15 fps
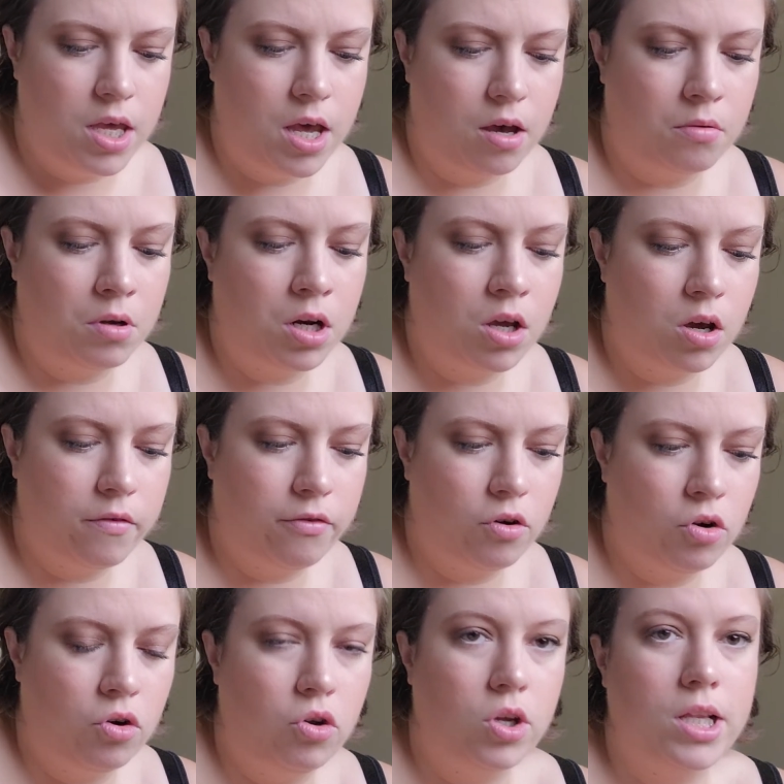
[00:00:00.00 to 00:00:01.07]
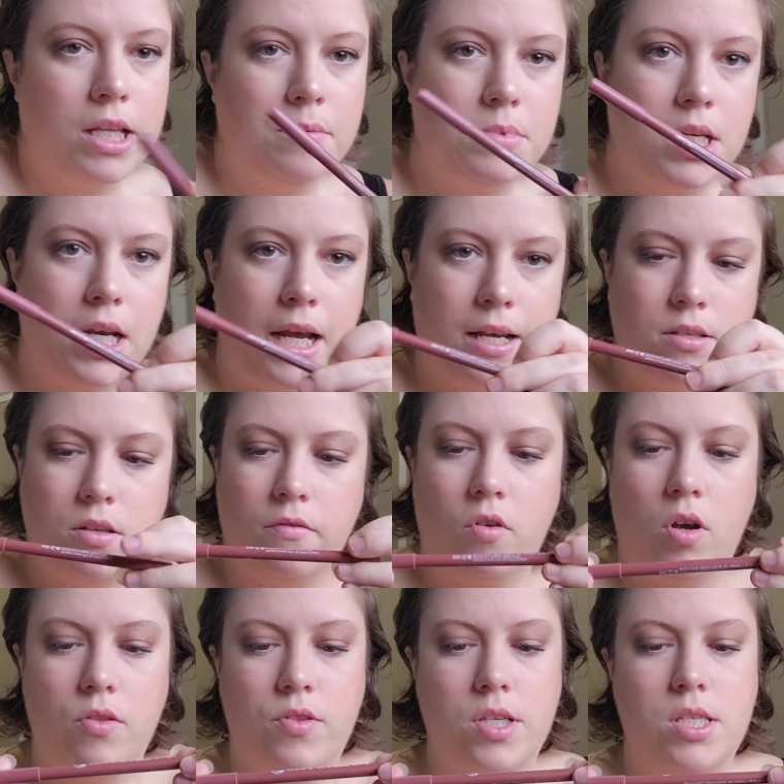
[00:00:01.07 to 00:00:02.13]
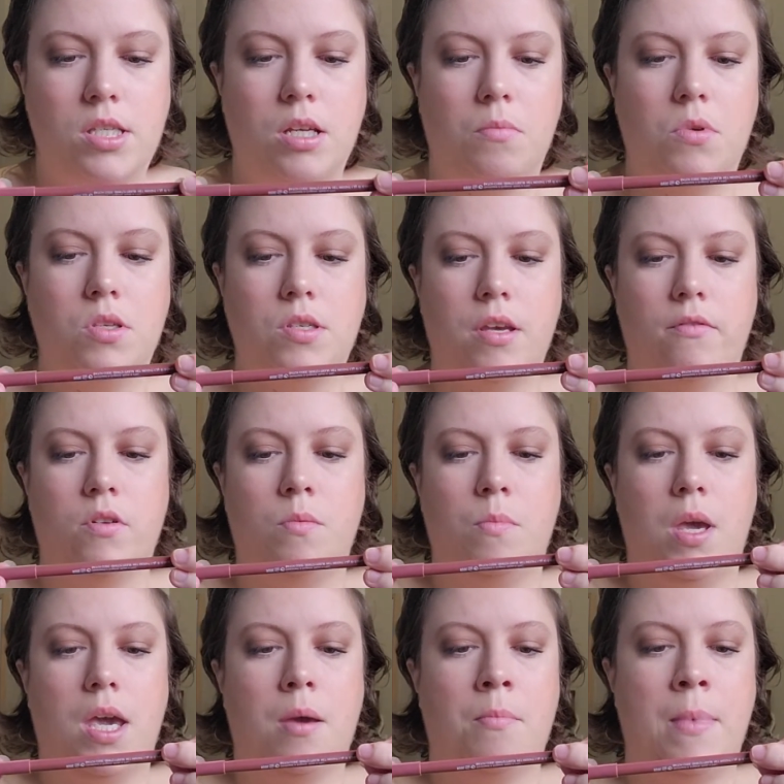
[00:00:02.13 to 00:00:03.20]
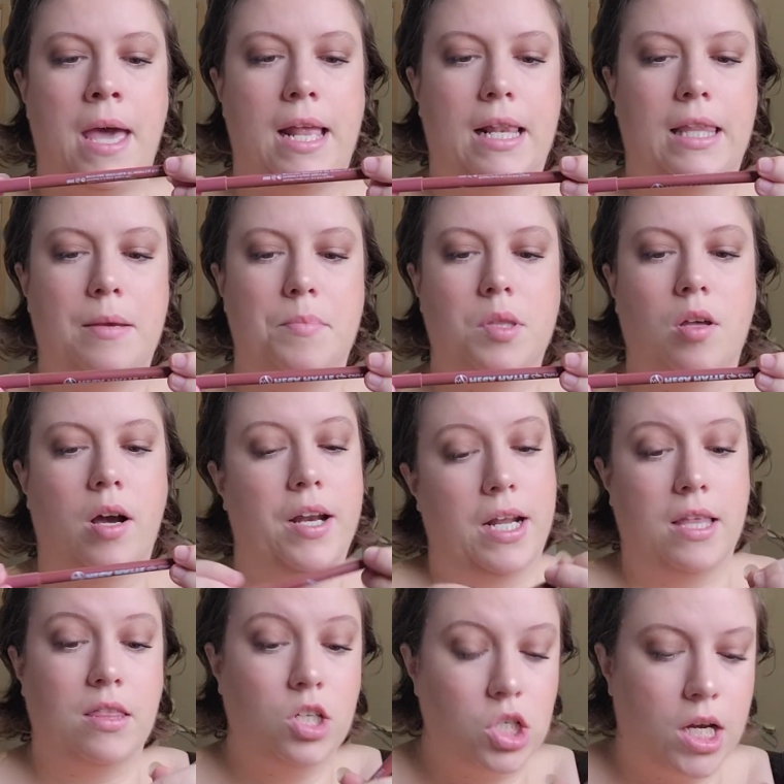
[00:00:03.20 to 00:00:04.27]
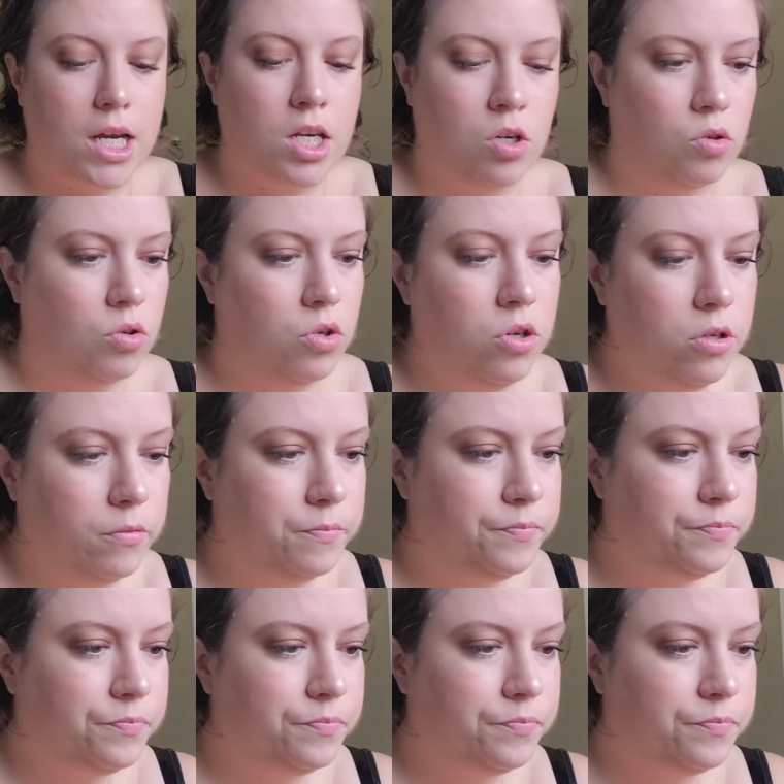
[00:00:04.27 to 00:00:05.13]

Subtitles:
Yeah, I'm going to go for a nude lip today. So I've got this W7 Mega Matte Lip Liner in the shade Nude.